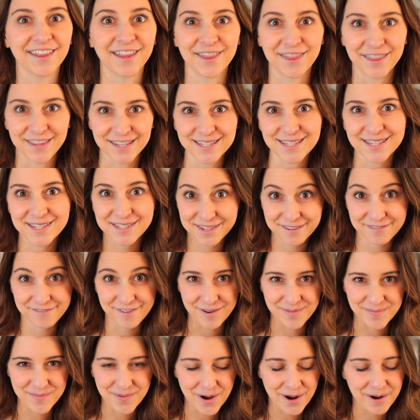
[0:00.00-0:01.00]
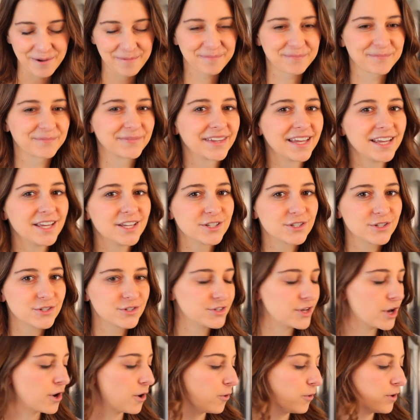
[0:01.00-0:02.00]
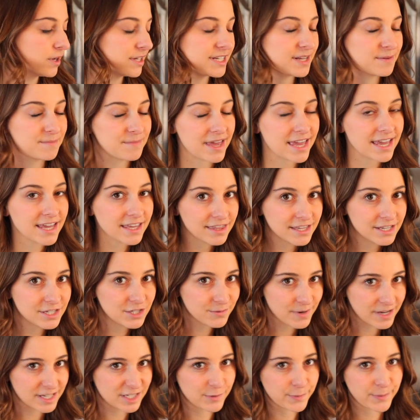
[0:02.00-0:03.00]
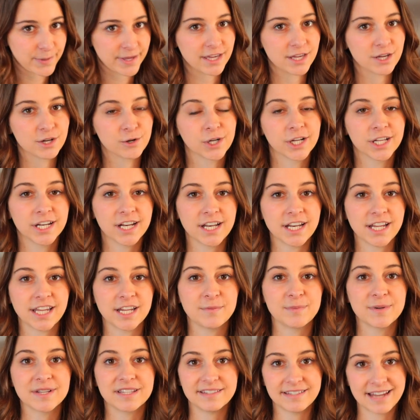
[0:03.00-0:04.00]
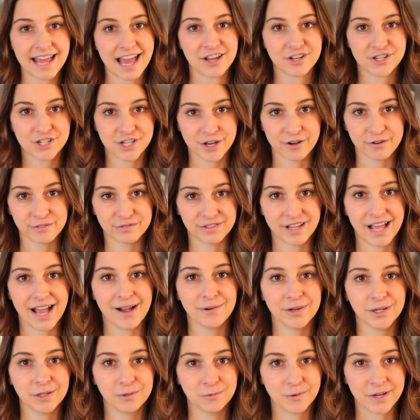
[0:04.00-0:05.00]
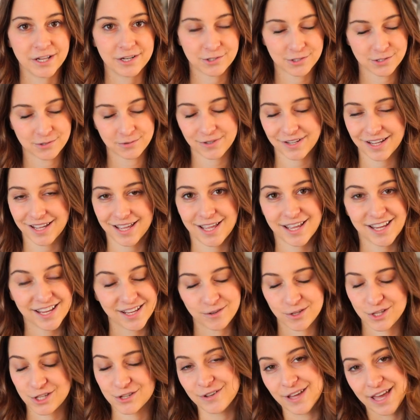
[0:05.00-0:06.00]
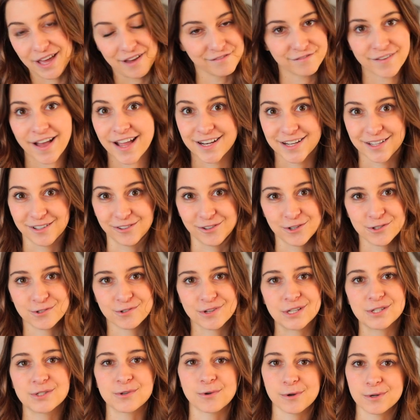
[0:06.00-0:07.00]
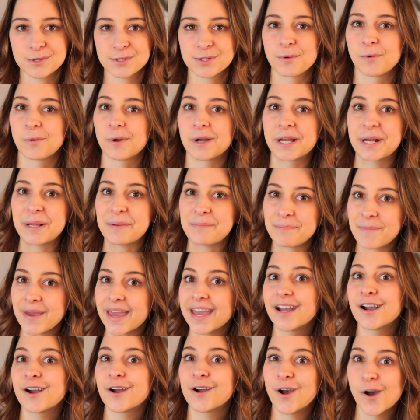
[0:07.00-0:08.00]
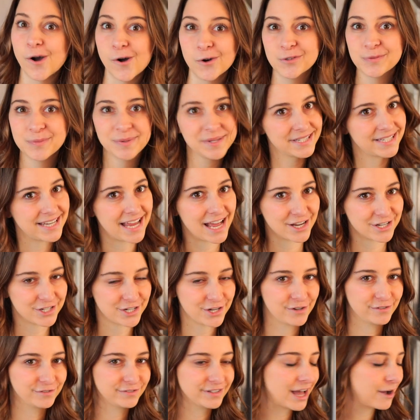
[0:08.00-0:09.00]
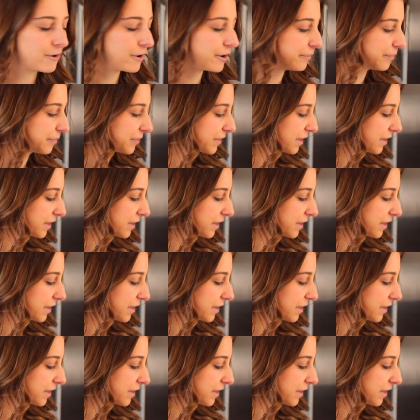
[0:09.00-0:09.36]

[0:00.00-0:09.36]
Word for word: then this is the fun part. So to make this recipe, you're gonna need pistachio flour, which you can't find in grocery stores. So we're gonna make our own pistachio flour.